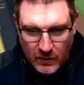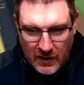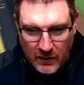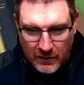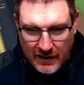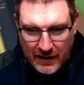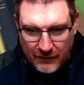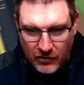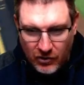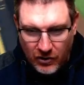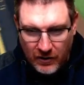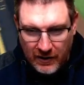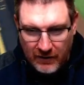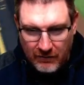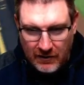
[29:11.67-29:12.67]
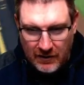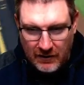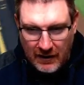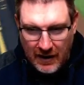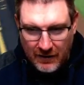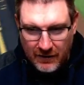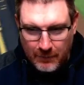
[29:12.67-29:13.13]
where we have tying run
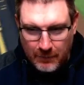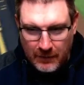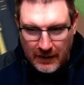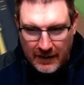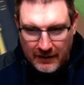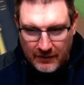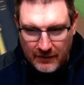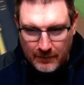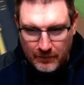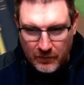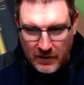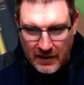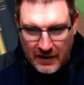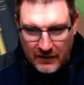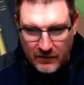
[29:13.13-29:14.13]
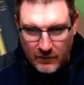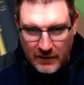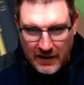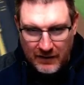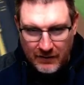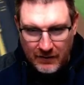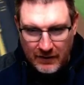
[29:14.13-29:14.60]
at the plate as we
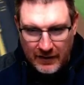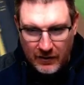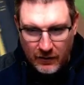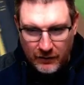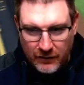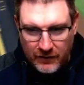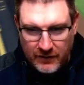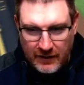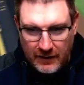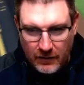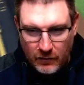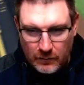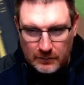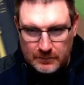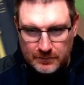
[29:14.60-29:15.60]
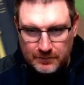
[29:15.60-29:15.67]
have a lead-off single.